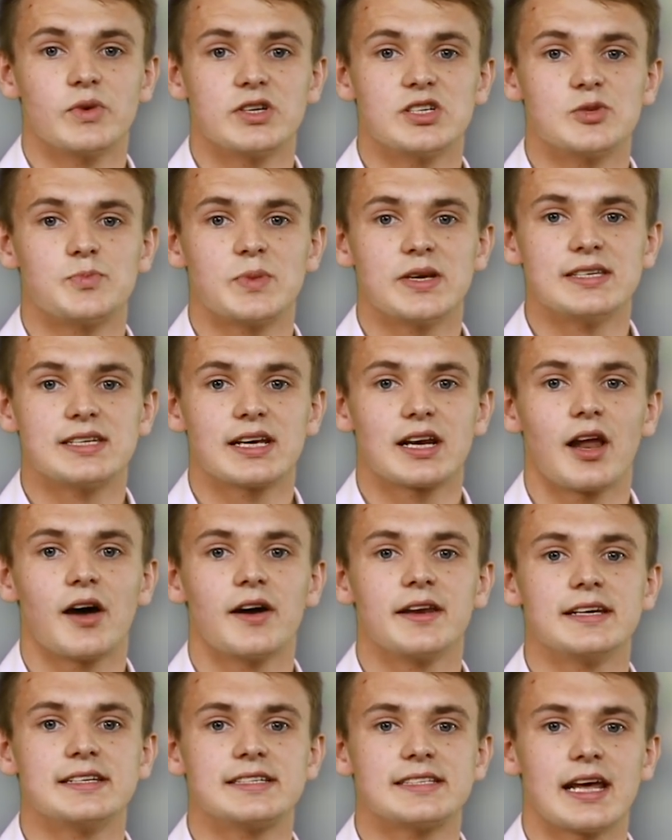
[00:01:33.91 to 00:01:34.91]
which has been
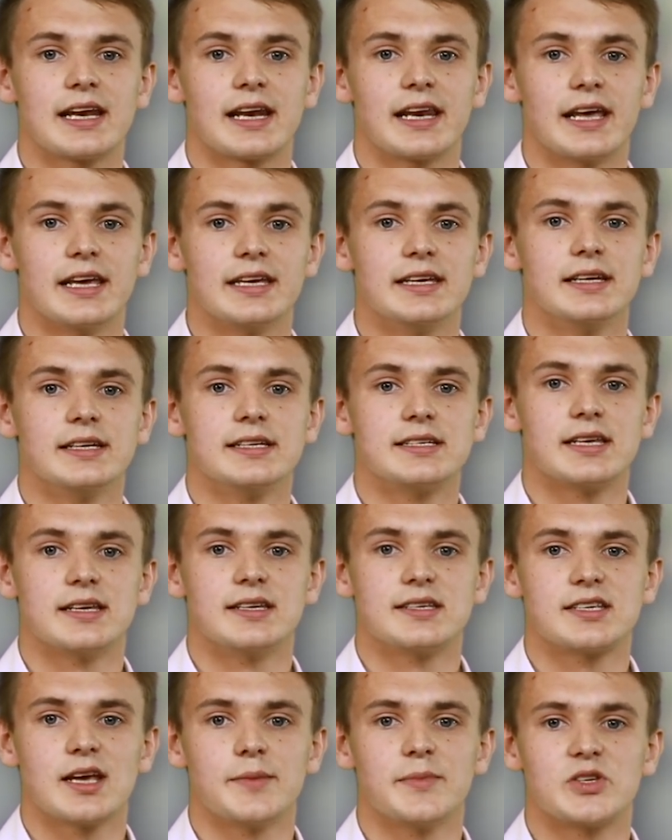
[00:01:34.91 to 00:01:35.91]
declining steadily
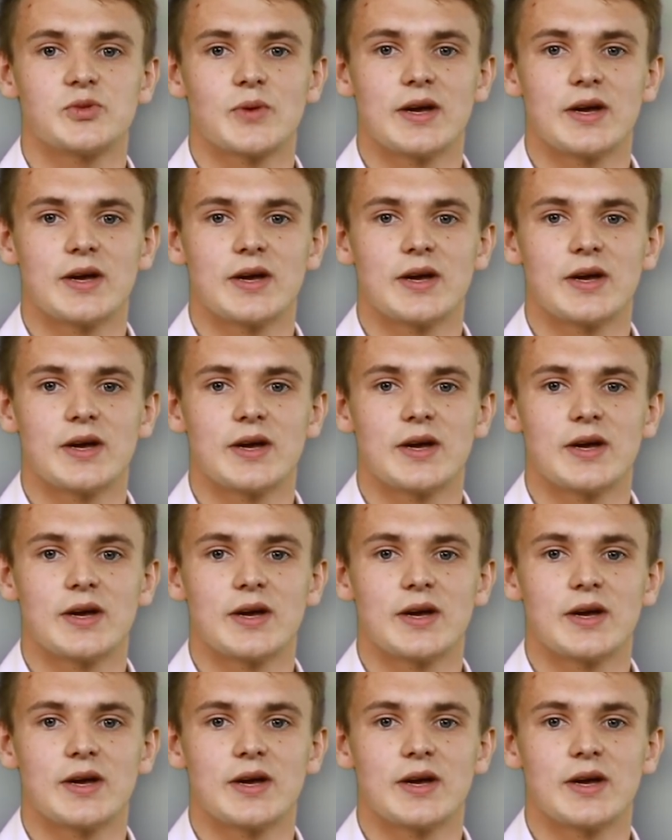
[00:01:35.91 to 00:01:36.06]
since summer